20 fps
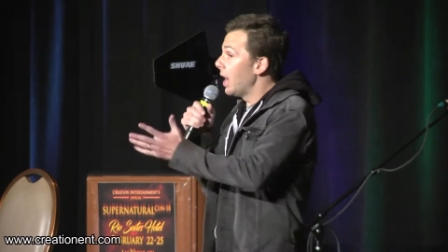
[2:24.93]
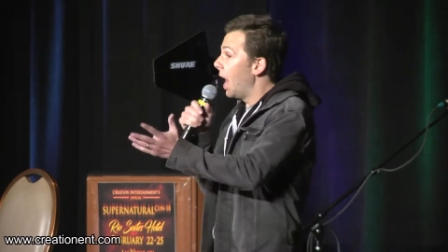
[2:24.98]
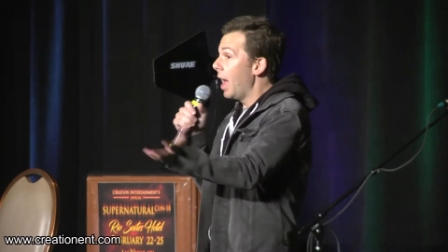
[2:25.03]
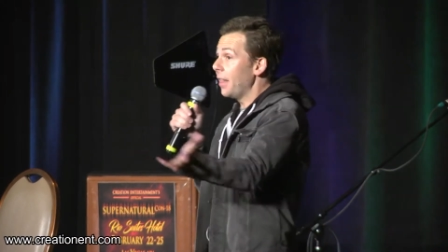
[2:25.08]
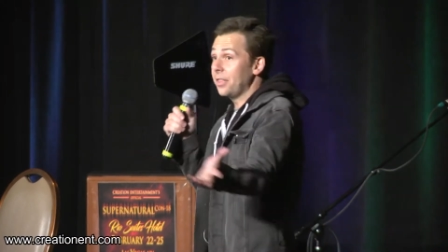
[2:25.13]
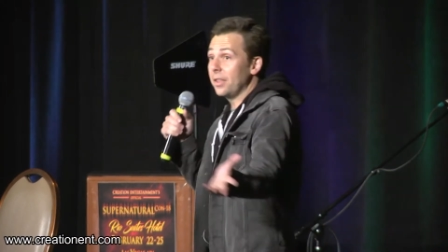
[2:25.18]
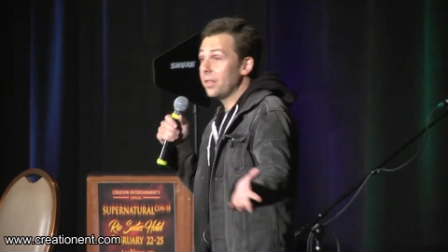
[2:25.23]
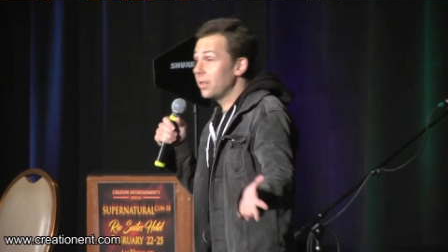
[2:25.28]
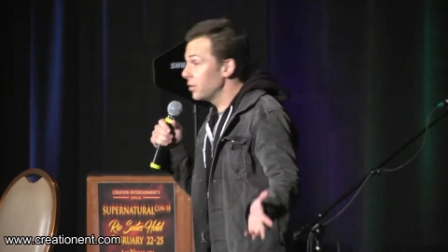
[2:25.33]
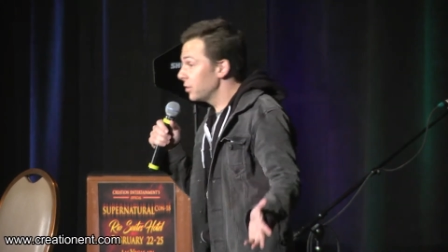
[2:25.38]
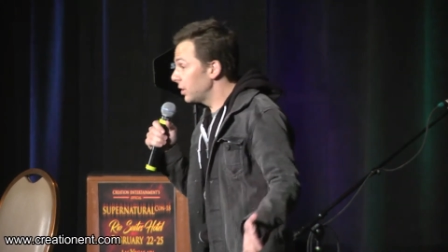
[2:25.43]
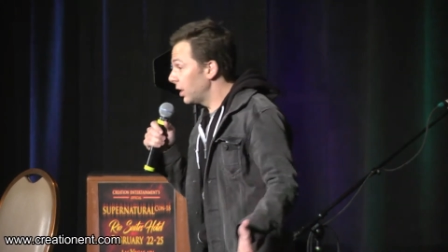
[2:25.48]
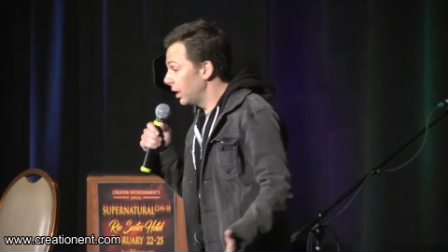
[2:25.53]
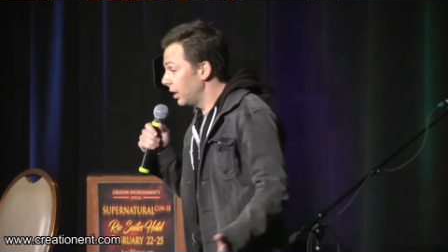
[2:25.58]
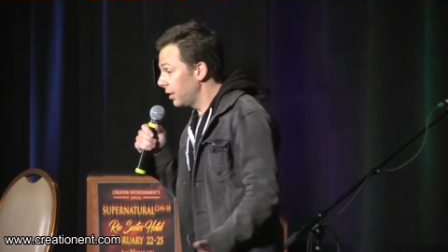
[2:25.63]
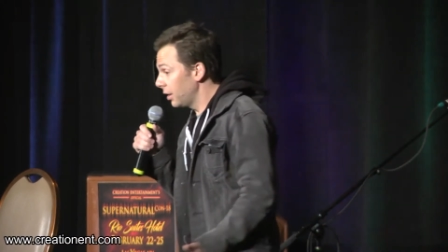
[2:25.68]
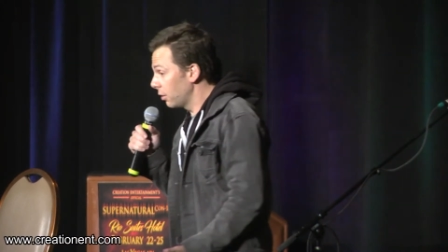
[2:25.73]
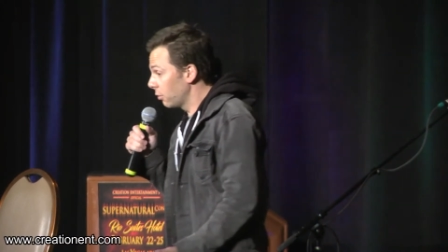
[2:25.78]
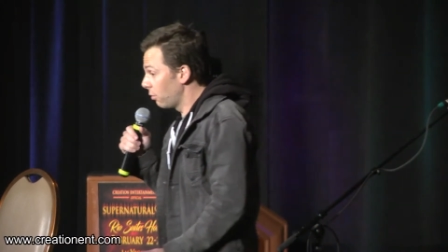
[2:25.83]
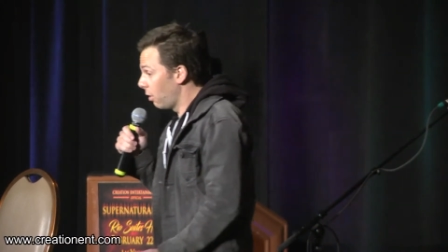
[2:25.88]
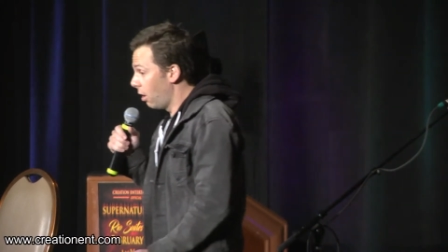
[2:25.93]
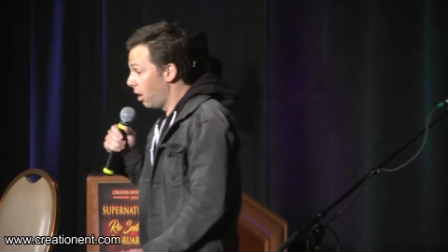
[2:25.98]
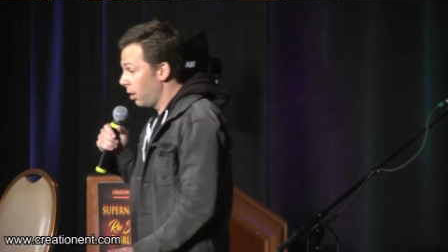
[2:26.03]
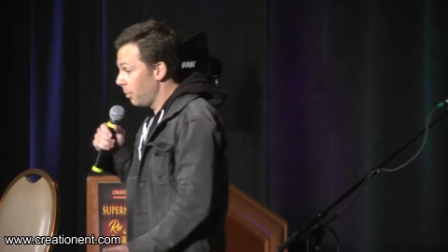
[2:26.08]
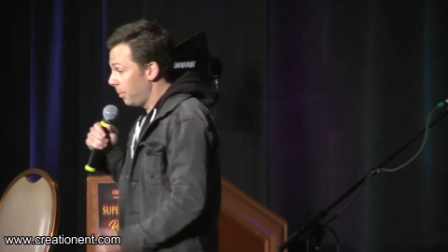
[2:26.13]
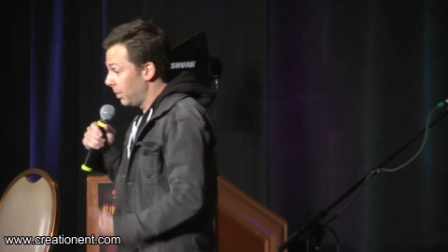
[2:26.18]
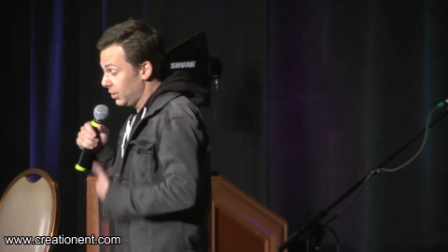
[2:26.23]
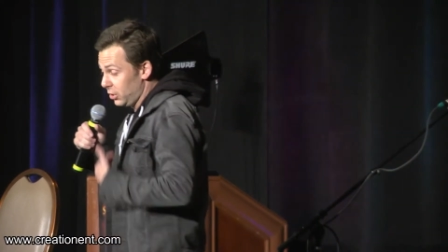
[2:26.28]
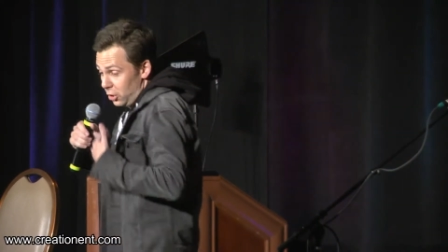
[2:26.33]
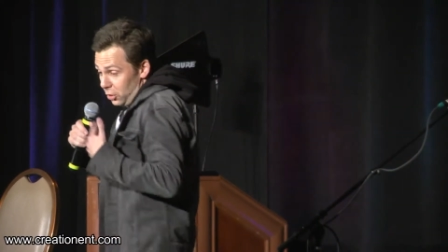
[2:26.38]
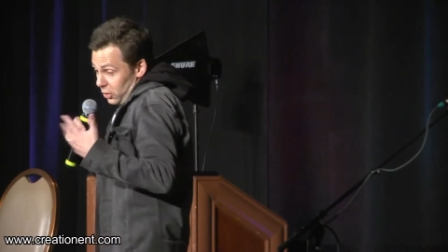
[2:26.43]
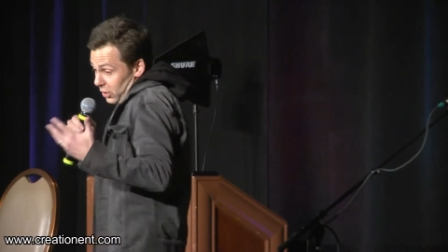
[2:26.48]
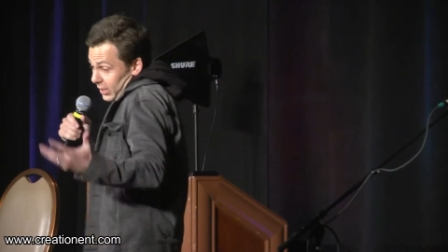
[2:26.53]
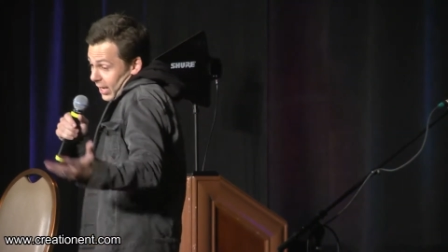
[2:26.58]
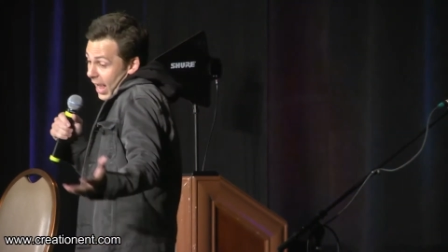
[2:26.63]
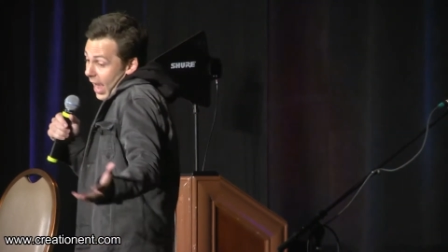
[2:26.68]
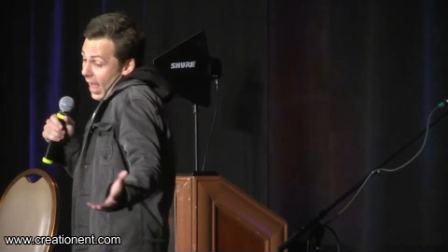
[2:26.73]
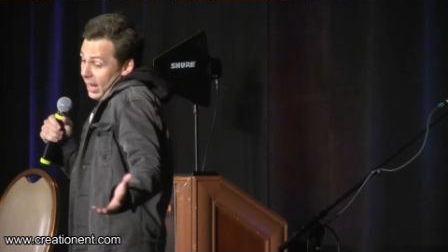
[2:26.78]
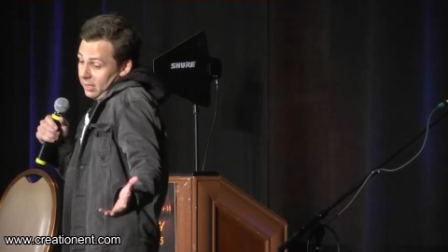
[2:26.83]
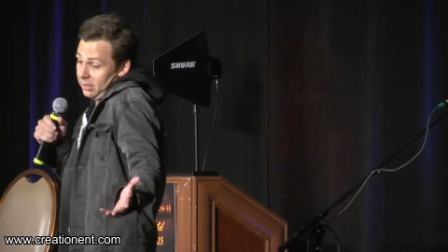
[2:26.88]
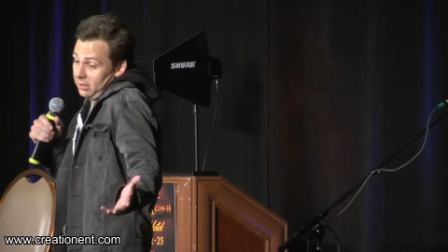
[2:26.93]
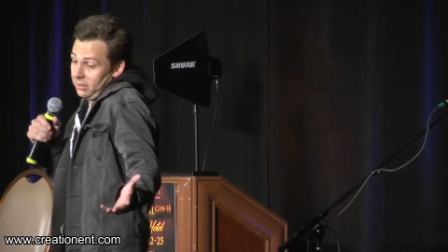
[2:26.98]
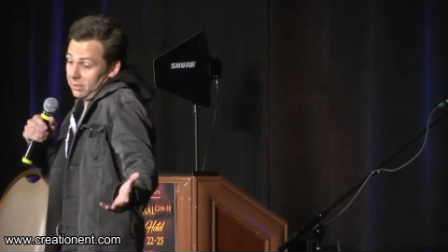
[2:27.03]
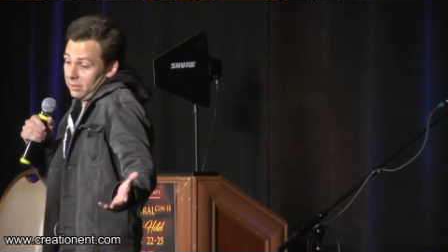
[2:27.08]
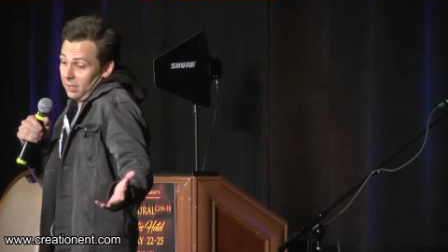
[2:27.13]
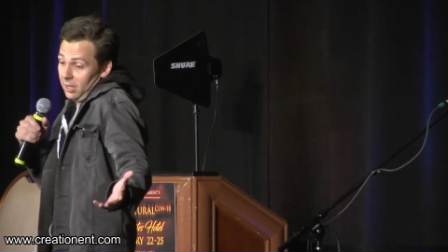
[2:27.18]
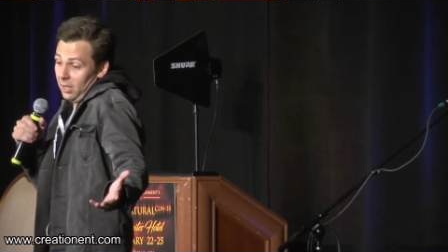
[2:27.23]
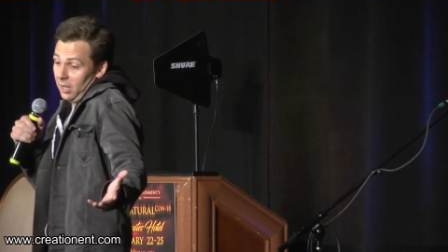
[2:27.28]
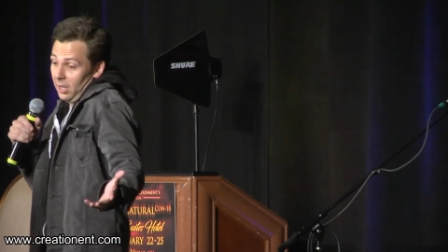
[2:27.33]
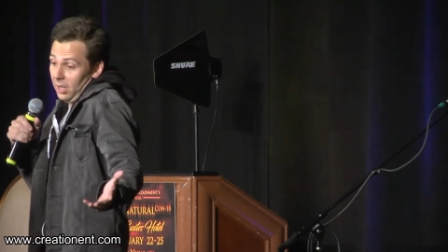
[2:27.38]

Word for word: Not that there's anything wrong, but you just hadn't